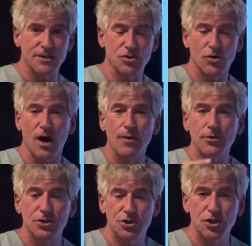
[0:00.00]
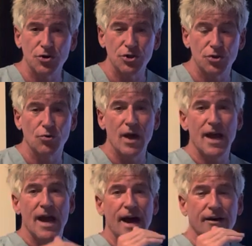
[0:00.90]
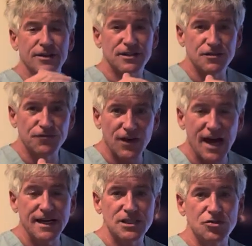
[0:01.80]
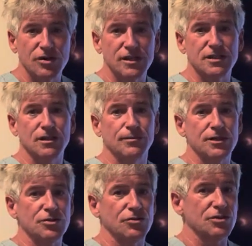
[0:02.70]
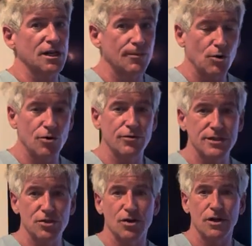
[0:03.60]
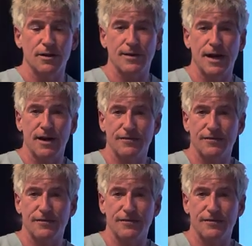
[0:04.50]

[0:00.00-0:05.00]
So I'm going to show you how these fatty streaks in the muscles that I'm always talking about,